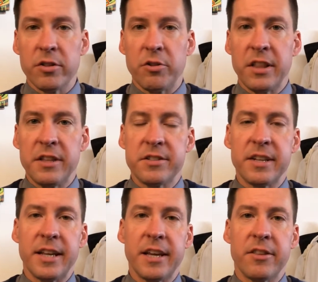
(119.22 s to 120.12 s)
learning this
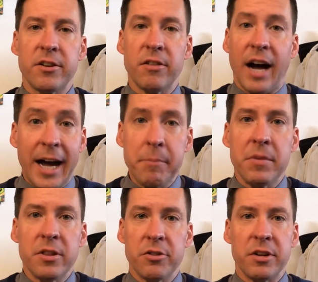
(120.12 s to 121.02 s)
together. I'm
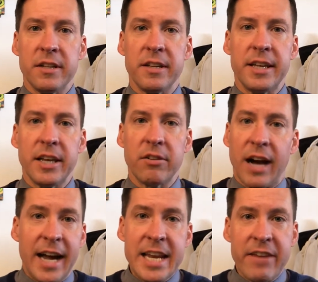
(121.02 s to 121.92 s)
learning together.
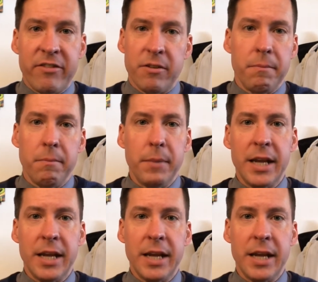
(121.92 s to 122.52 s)
I never made